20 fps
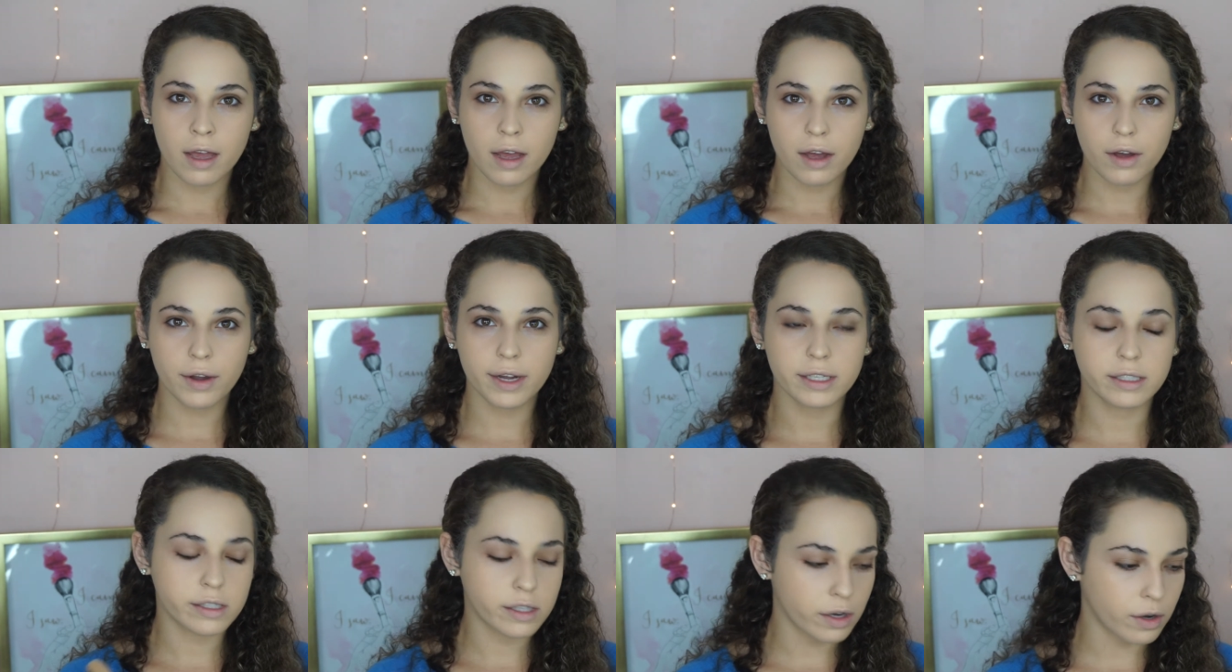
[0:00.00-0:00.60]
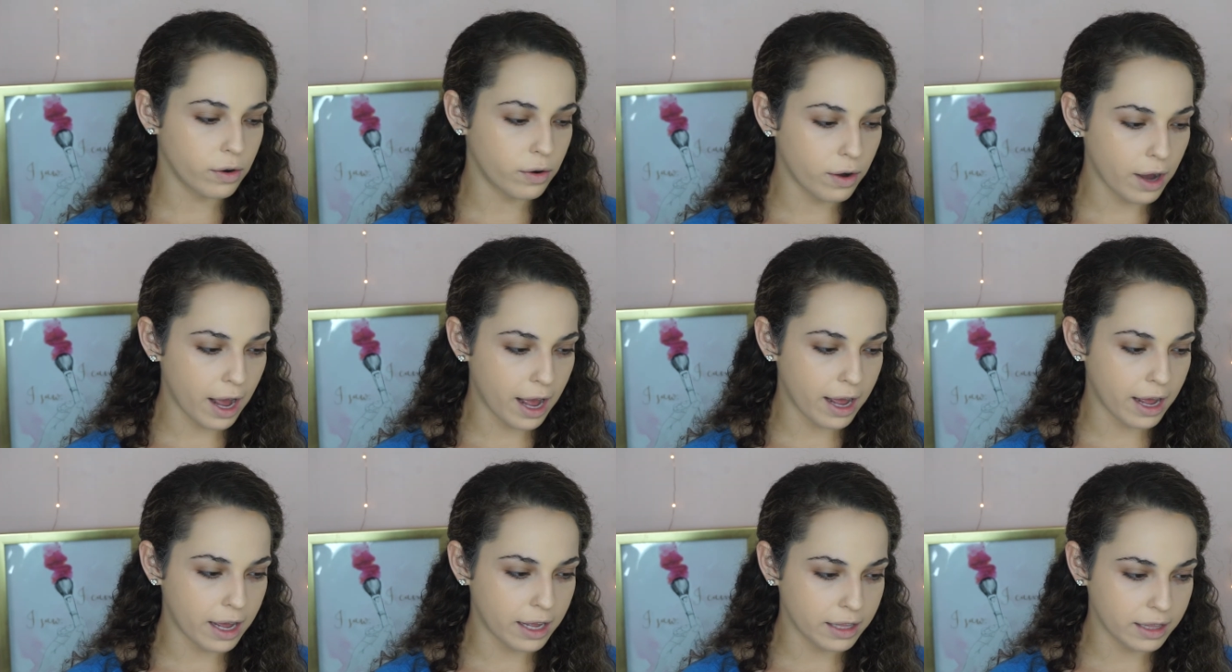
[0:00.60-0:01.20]
Okay, so
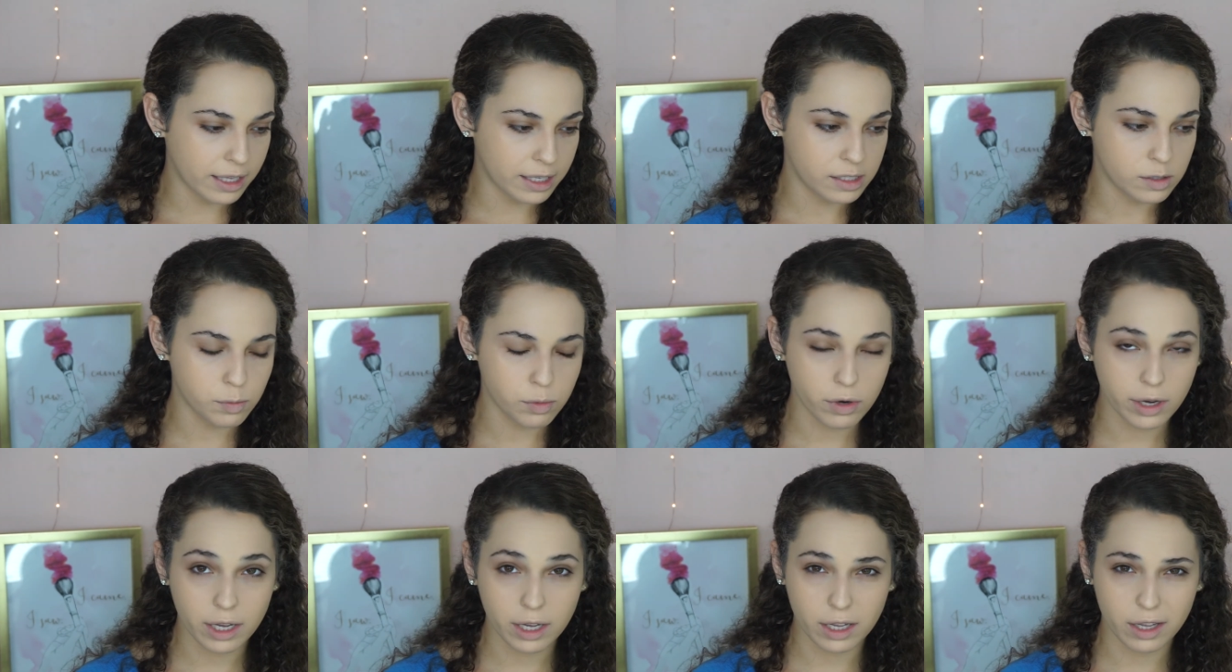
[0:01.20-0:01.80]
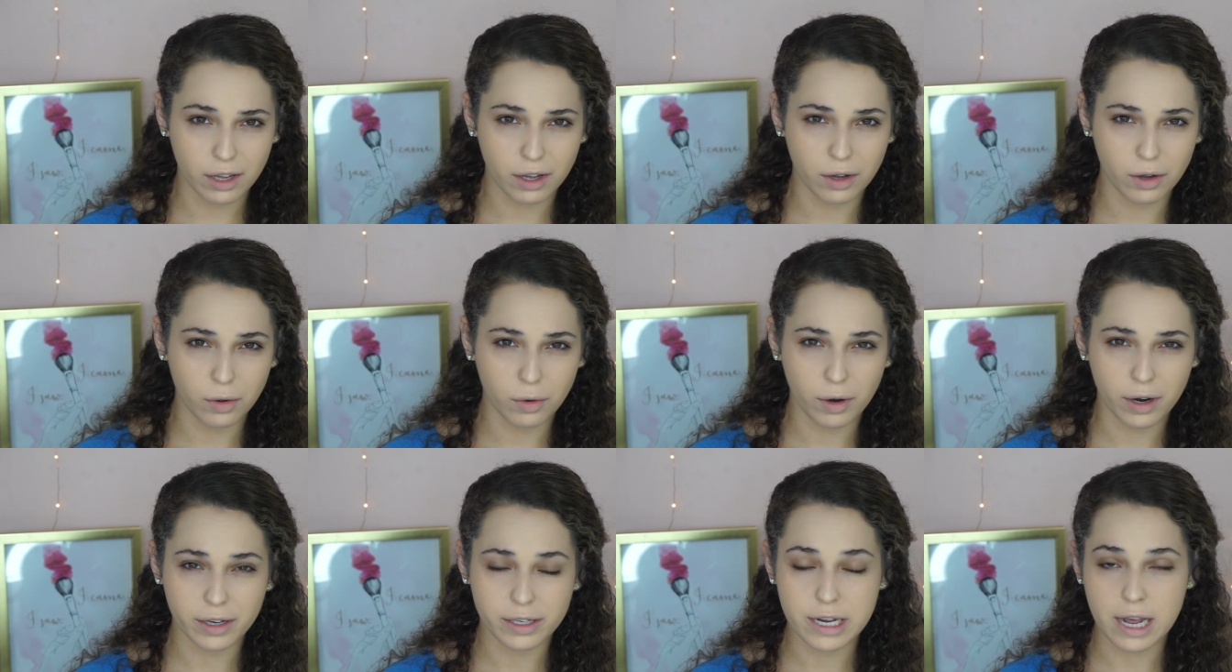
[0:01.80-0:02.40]
at this point you
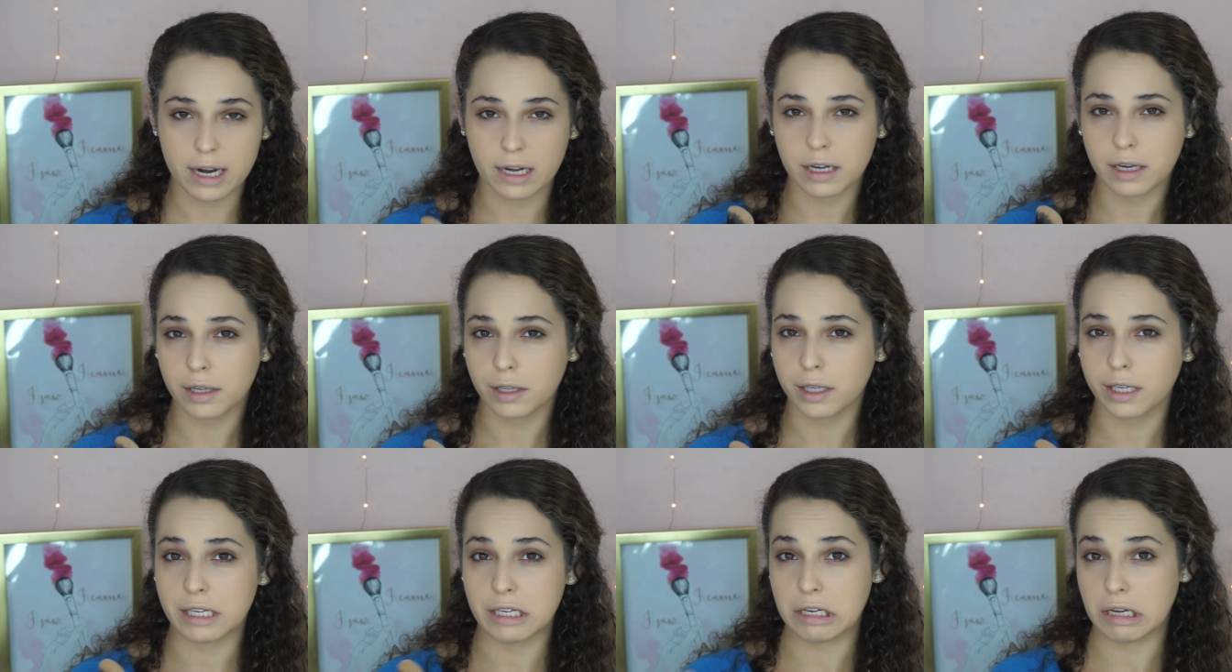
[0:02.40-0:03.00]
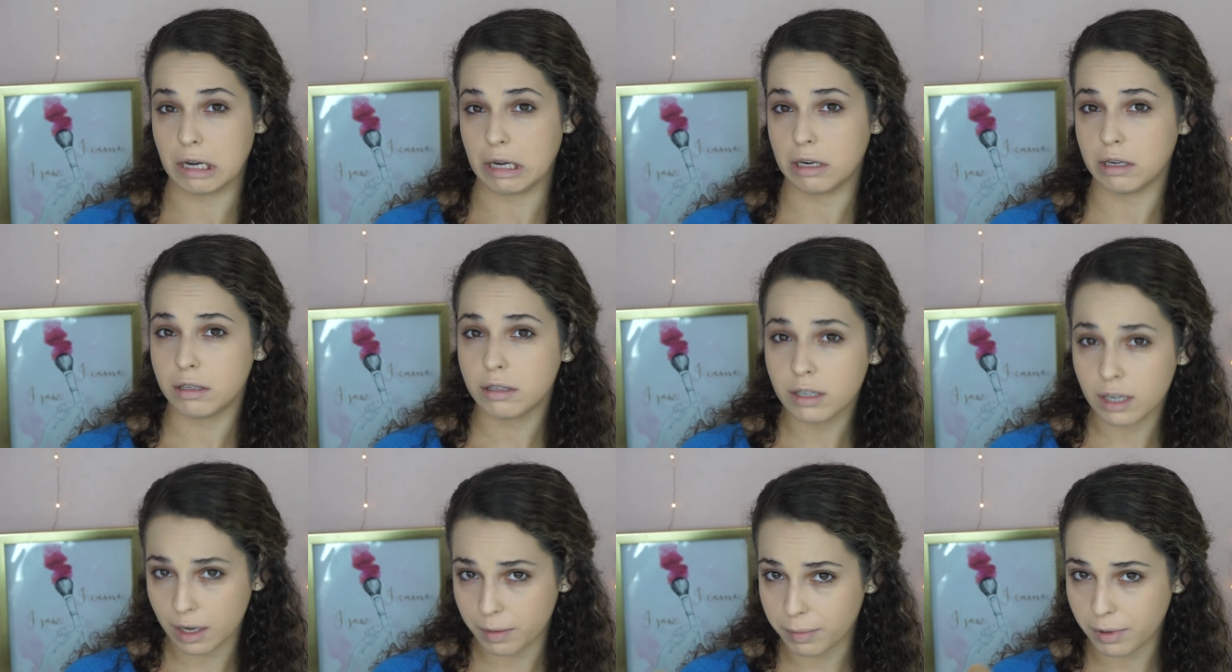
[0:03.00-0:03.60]
are technically done
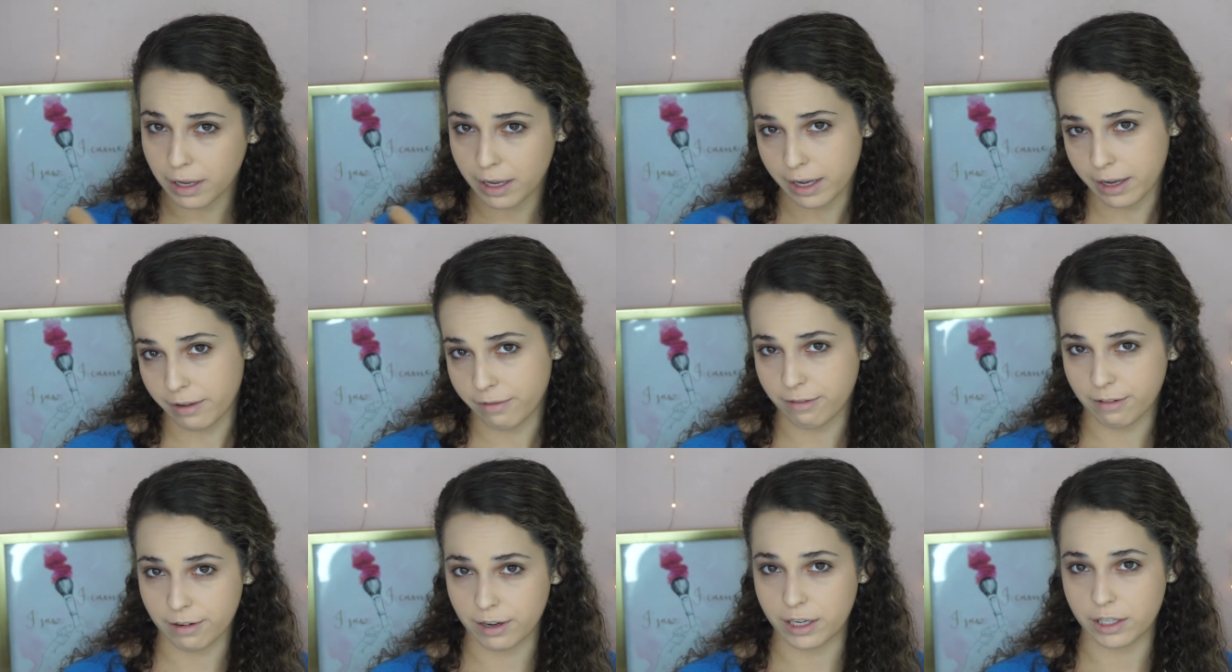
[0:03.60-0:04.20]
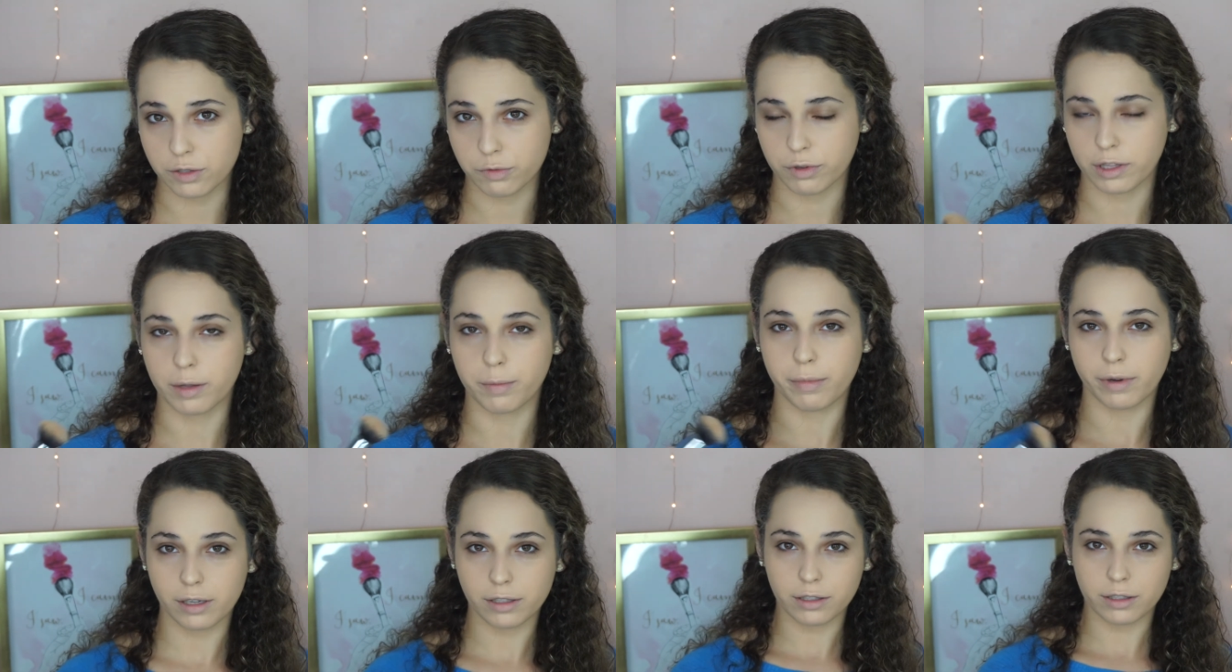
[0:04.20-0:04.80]
applying foundation with the
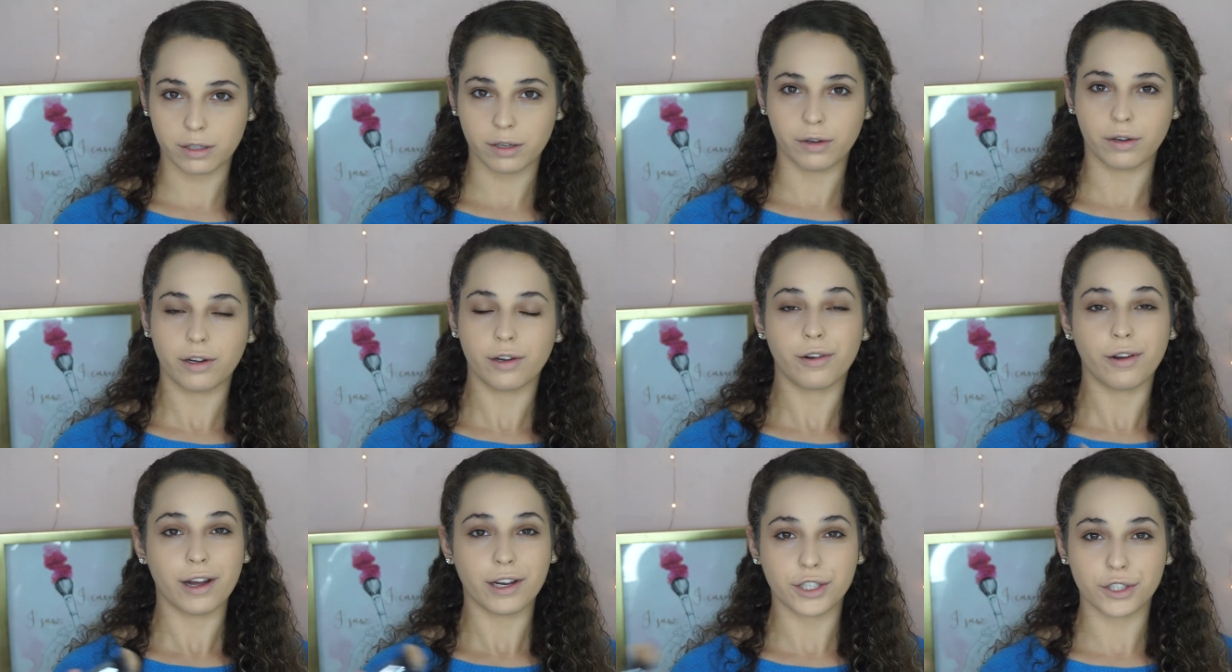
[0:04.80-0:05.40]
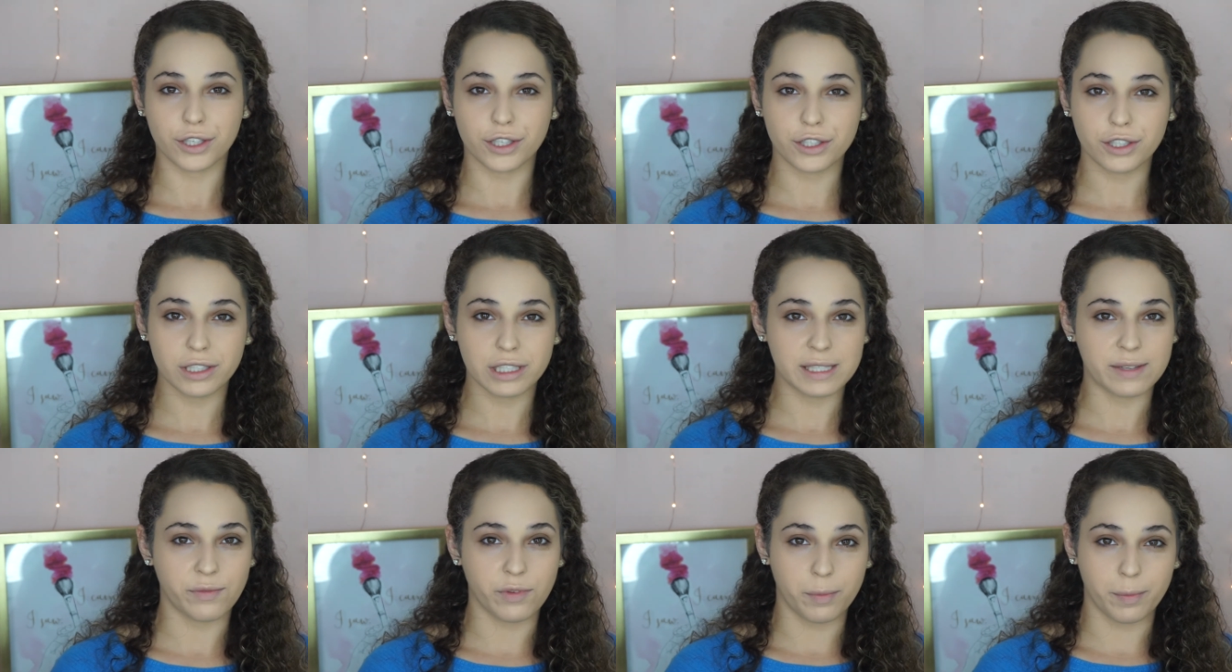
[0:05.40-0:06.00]
brush, so
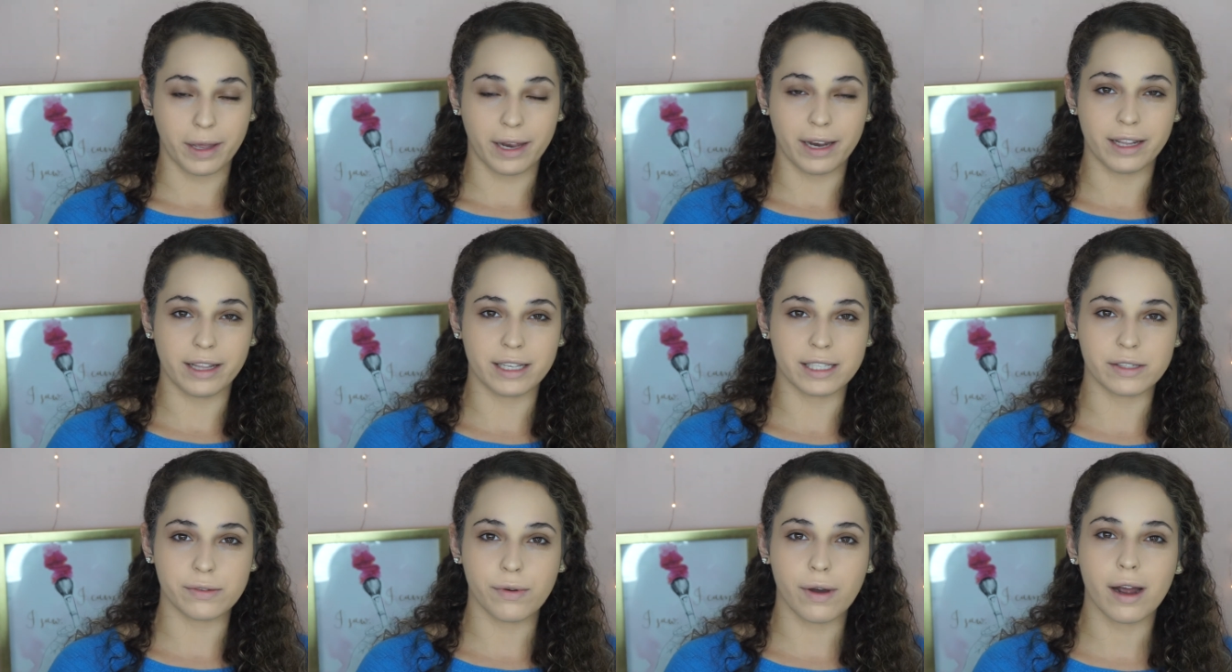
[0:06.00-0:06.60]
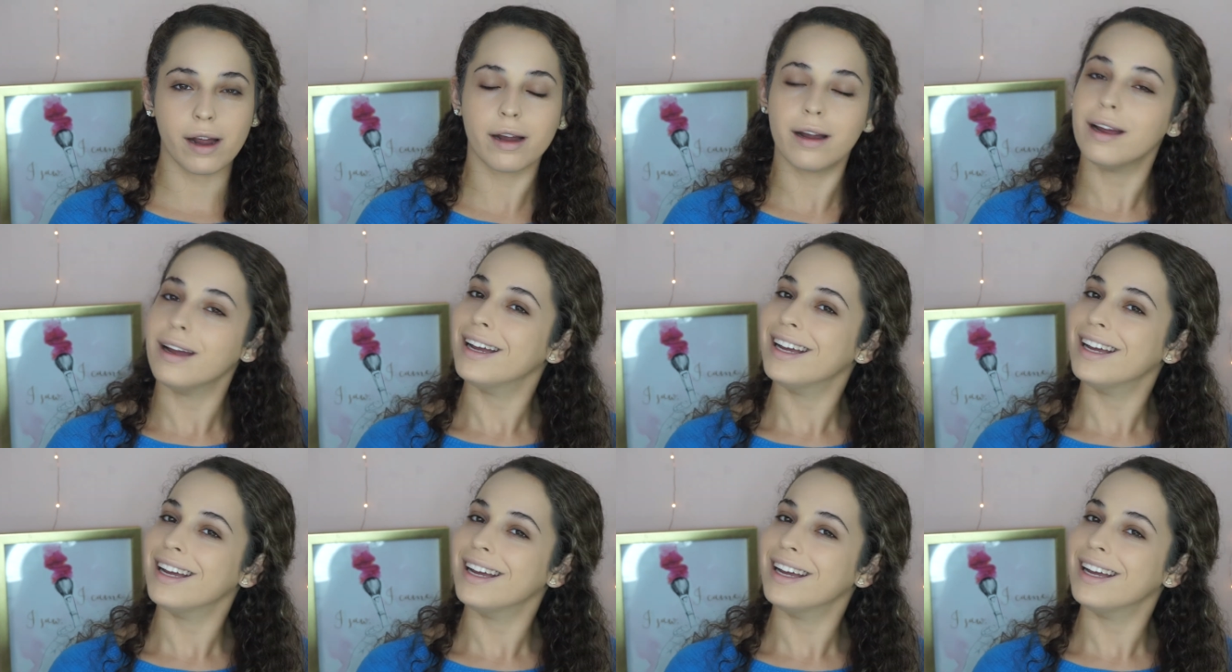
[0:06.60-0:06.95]
congratulations if you made it this far.